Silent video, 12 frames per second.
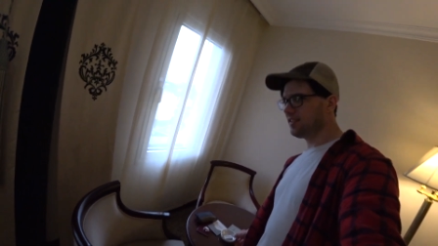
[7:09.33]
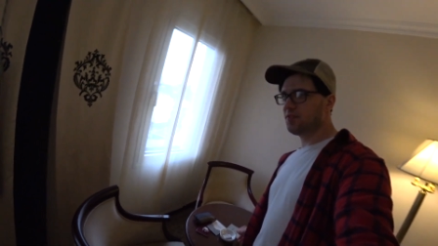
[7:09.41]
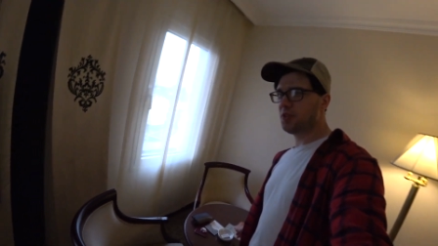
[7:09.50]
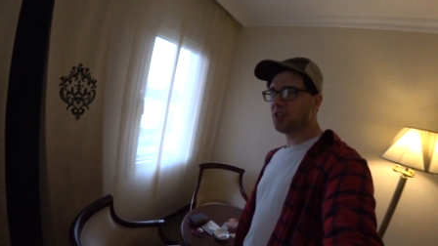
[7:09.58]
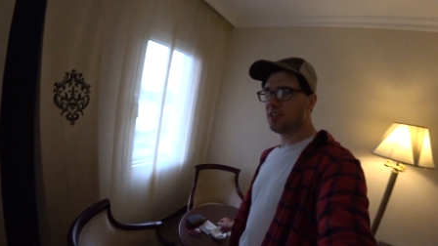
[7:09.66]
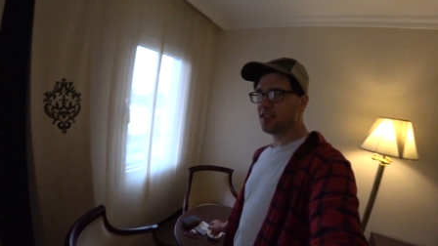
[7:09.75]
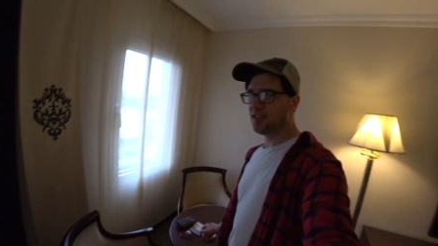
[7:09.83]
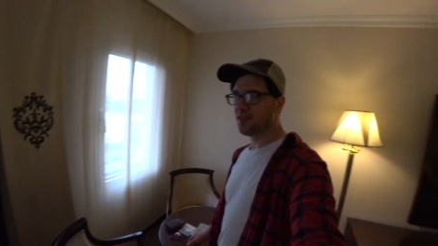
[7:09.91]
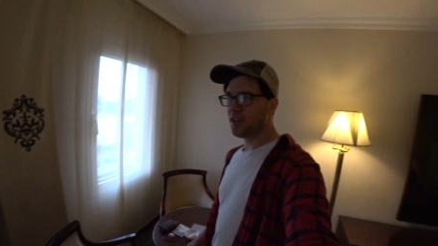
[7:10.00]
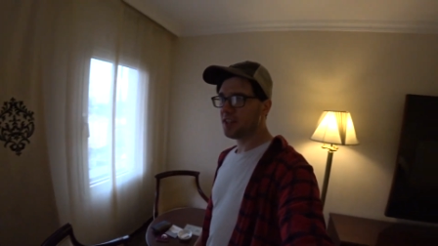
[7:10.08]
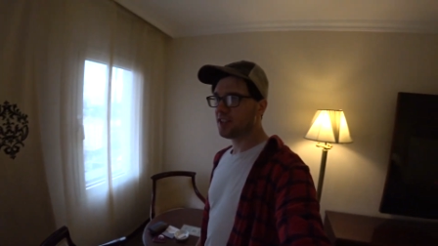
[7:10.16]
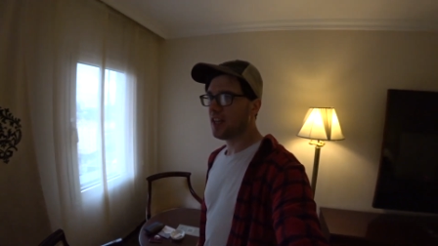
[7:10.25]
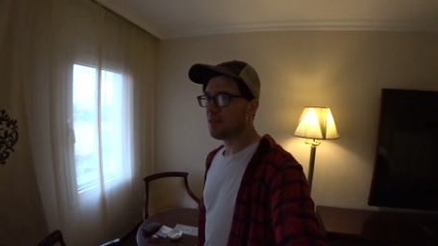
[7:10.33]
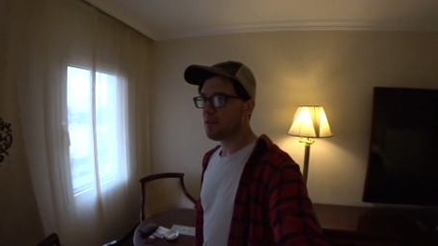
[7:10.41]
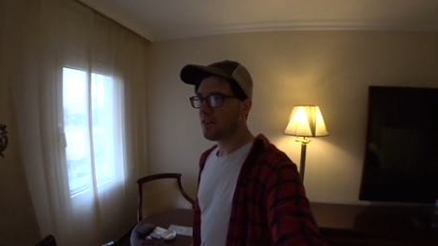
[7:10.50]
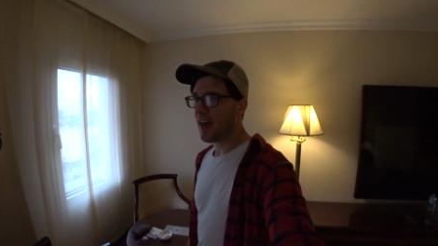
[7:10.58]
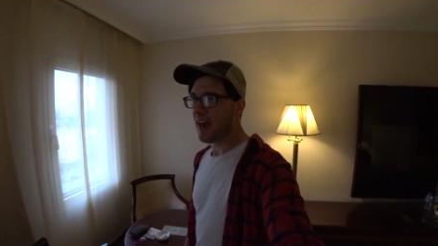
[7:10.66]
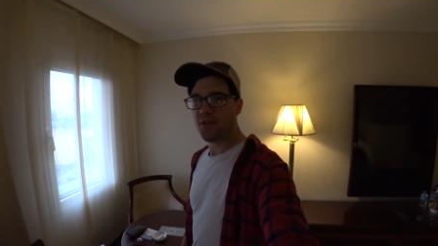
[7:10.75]
which is the first time
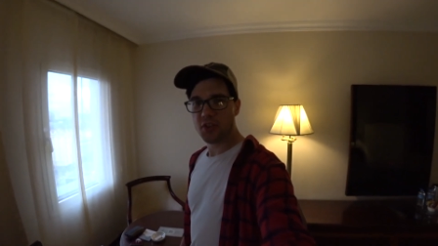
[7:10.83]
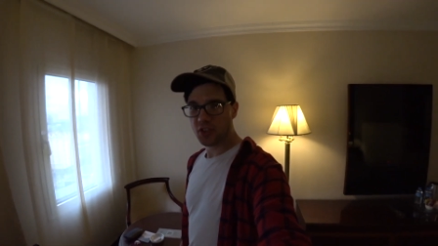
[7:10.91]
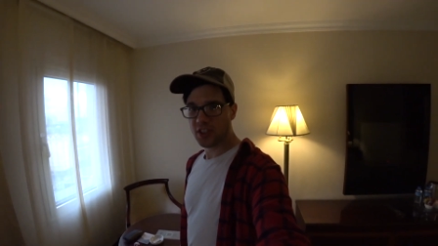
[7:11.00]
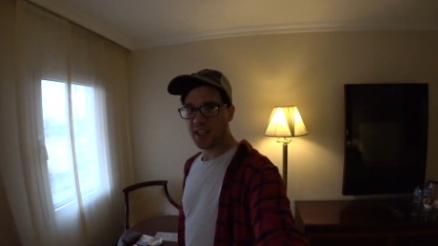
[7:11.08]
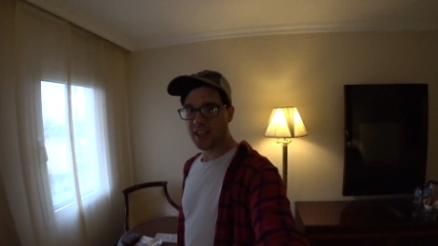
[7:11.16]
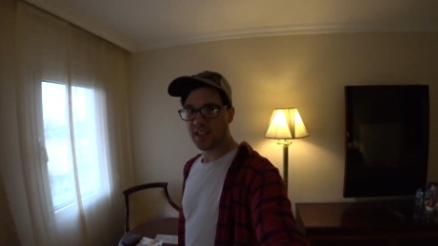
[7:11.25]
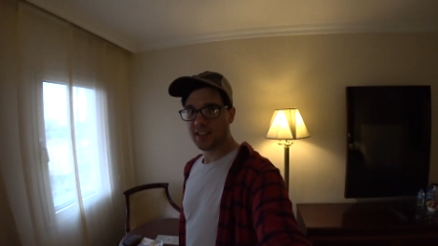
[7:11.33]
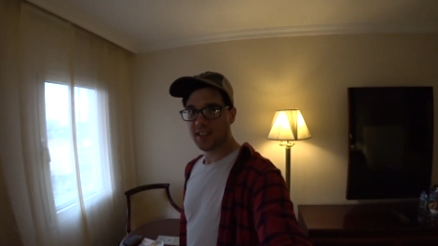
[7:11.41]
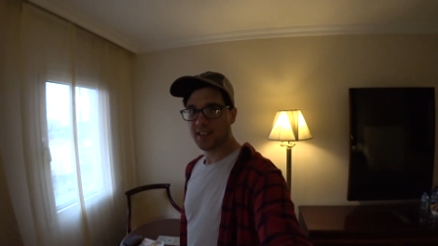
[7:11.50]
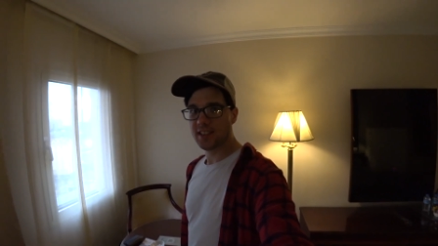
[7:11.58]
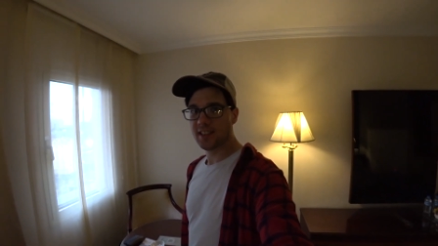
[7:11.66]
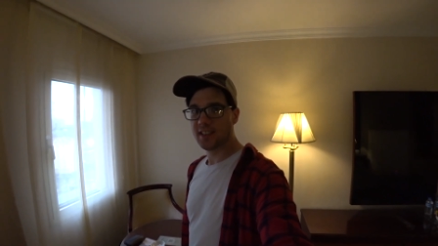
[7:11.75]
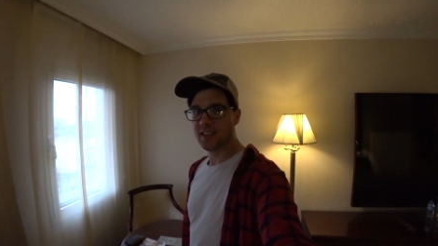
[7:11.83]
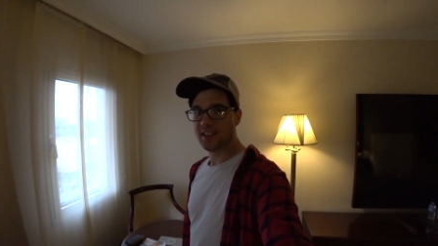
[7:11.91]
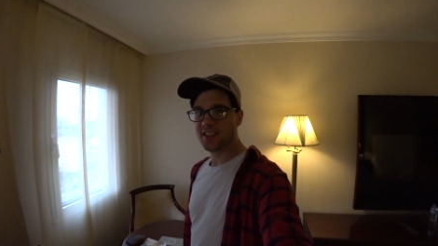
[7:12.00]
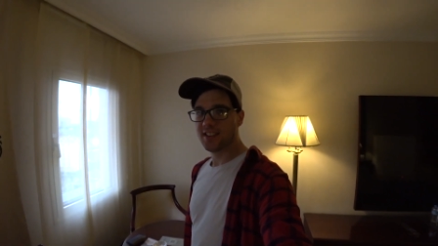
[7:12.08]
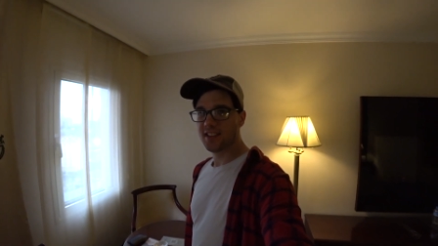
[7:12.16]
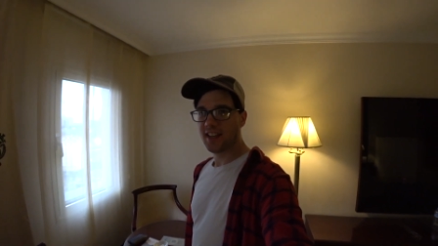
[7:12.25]
I've ever seen
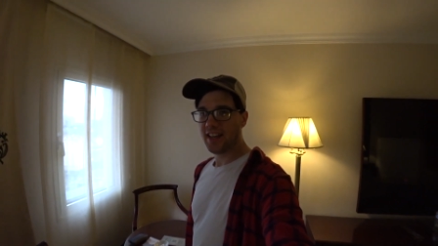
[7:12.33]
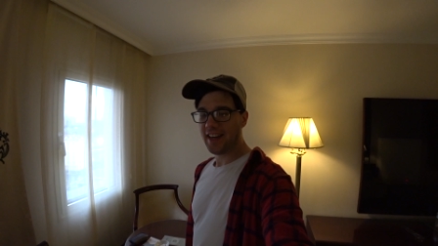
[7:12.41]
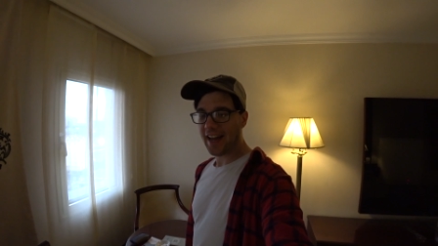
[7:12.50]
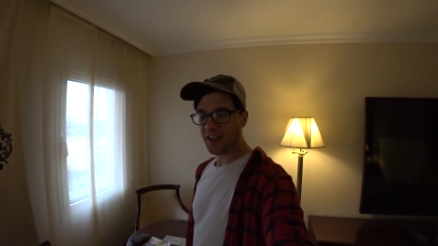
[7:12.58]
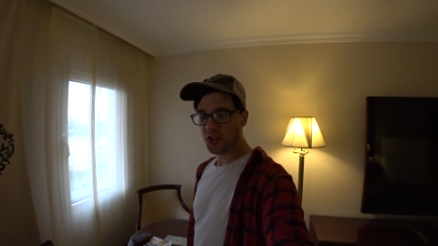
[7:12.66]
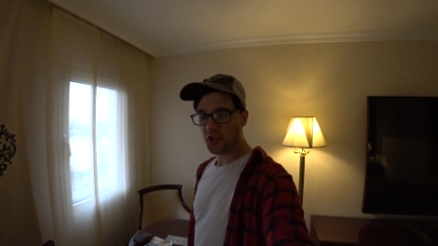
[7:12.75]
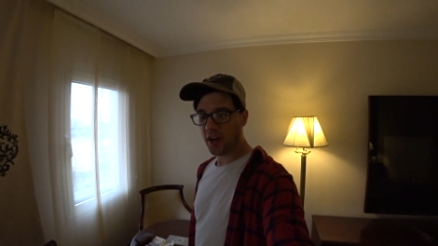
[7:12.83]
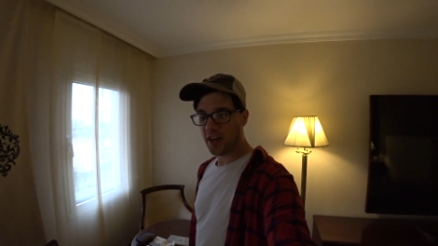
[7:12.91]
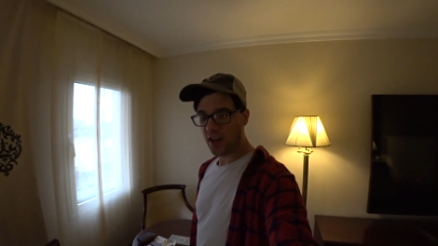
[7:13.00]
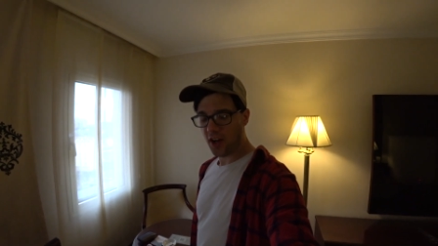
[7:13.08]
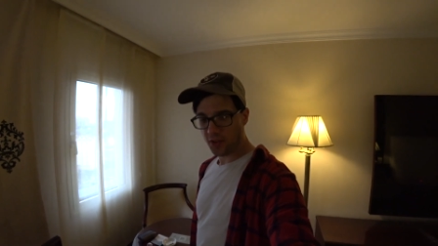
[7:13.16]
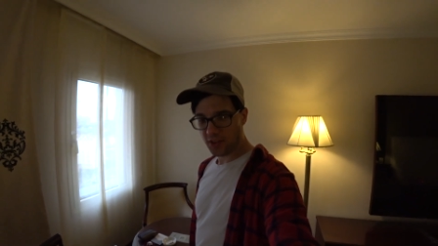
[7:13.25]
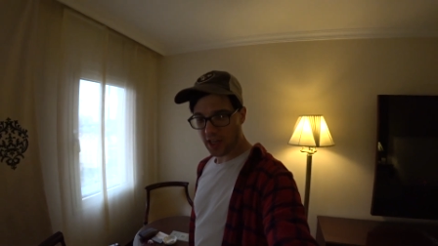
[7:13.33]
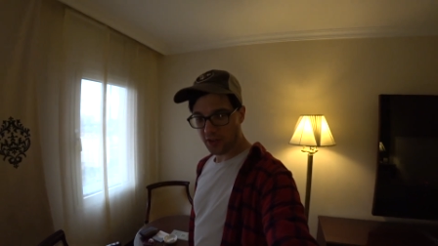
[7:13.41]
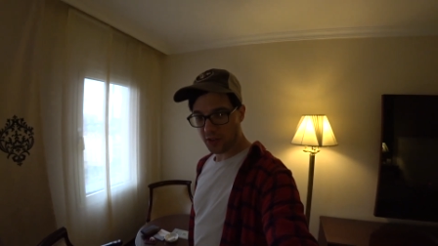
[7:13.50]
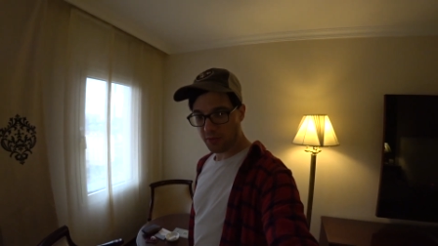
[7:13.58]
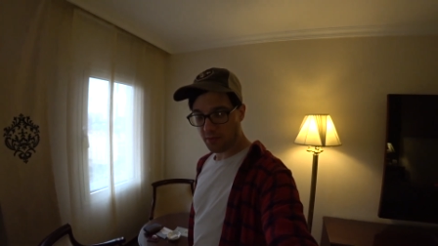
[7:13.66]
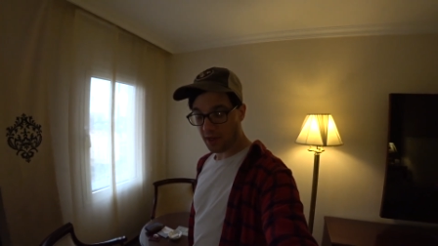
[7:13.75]
an ashtray in a hotel
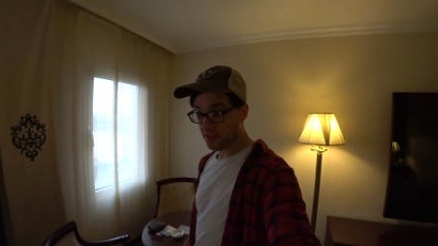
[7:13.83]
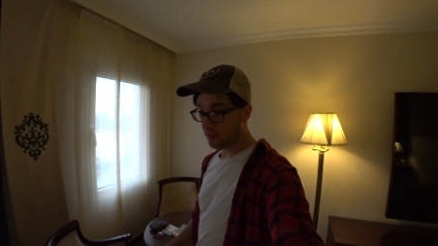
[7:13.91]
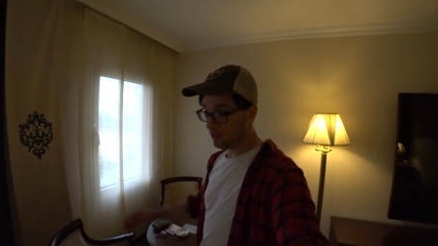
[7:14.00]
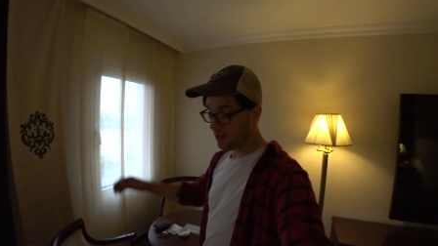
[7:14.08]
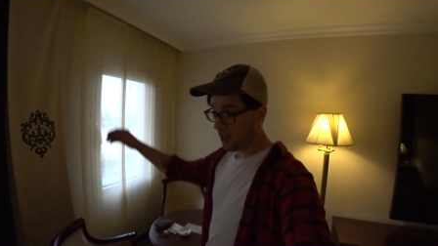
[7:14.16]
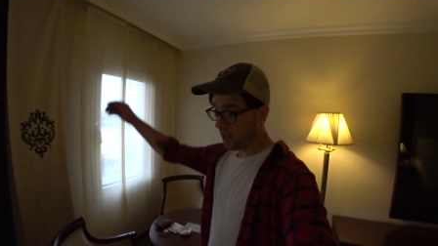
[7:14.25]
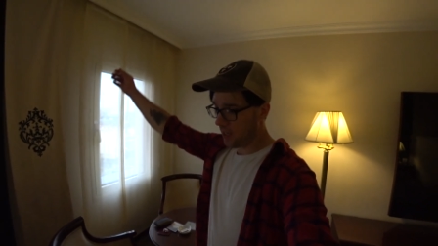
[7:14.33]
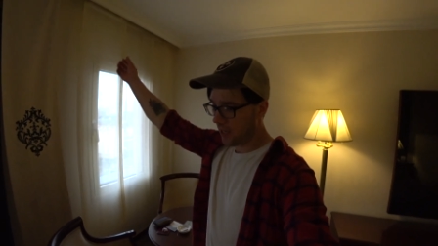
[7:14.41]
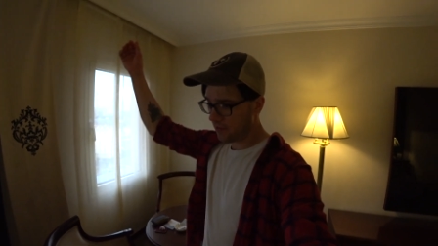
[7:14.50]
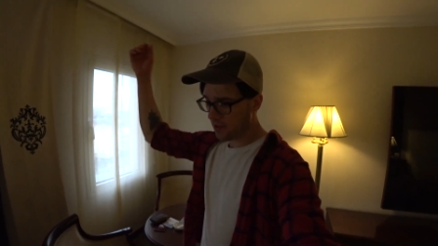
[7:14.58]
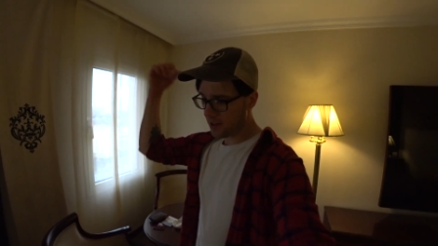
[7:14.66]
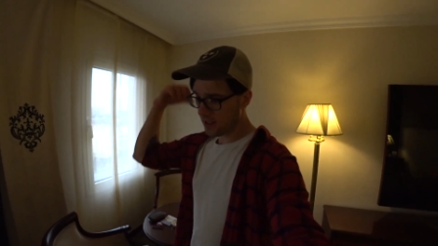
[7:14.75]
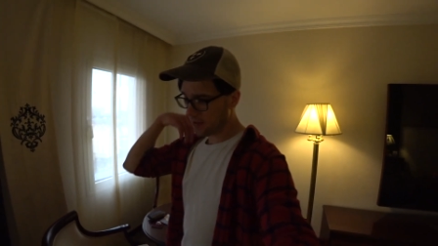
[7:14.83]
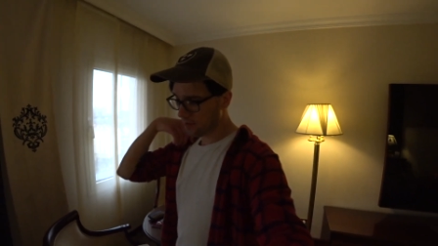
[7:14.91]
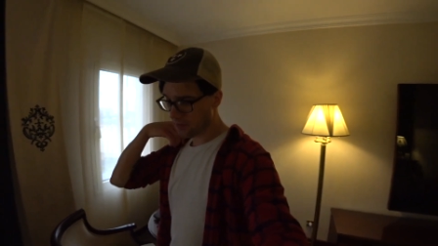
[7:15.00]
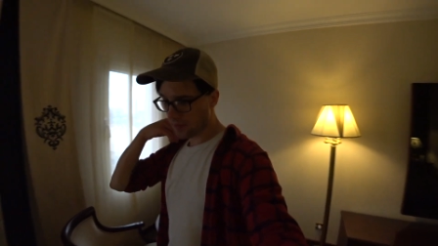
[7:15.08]
room in my entire life, I think.